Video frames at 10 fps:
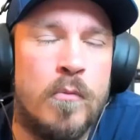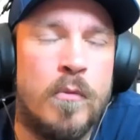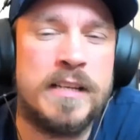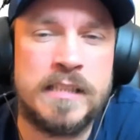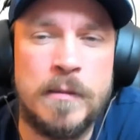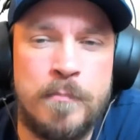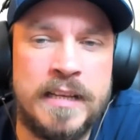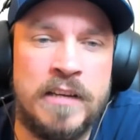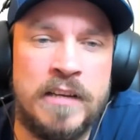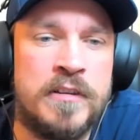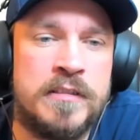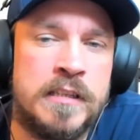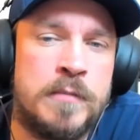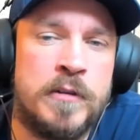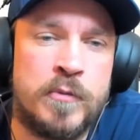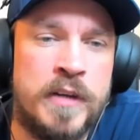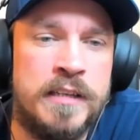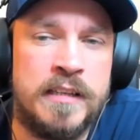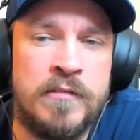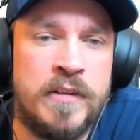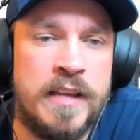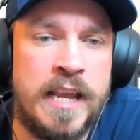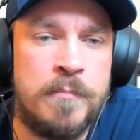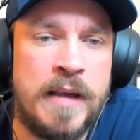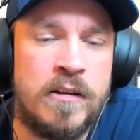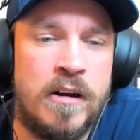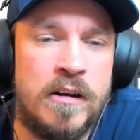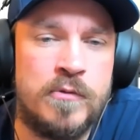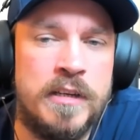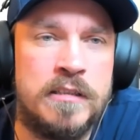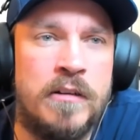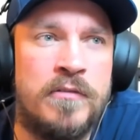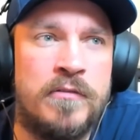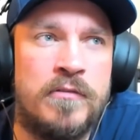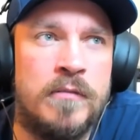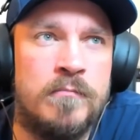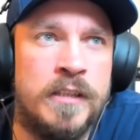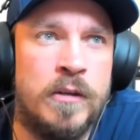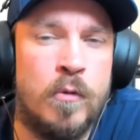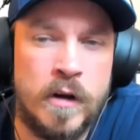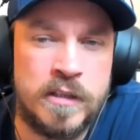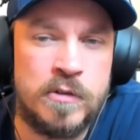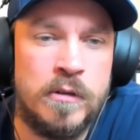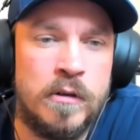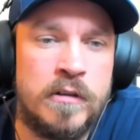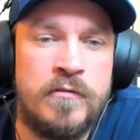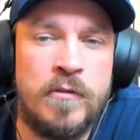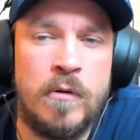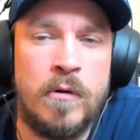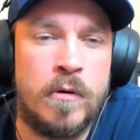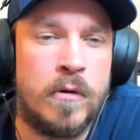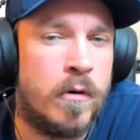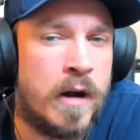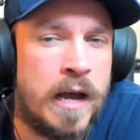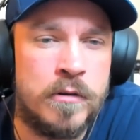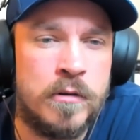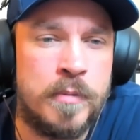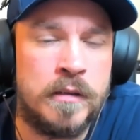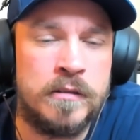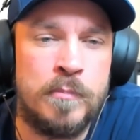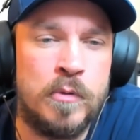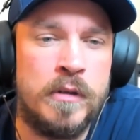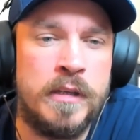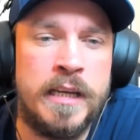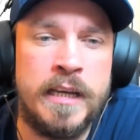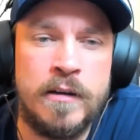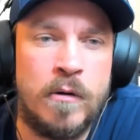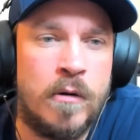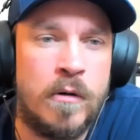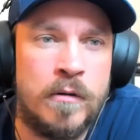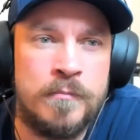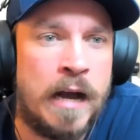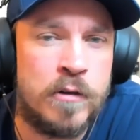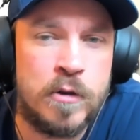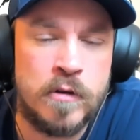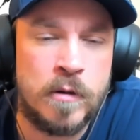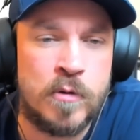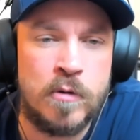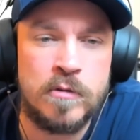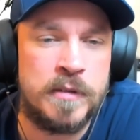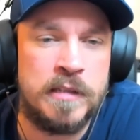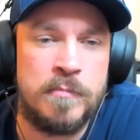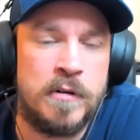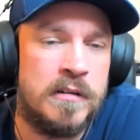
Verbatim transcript: What's the big differences between the different APAC countries of you know what you look for or how you build your Boolean or how you approach people?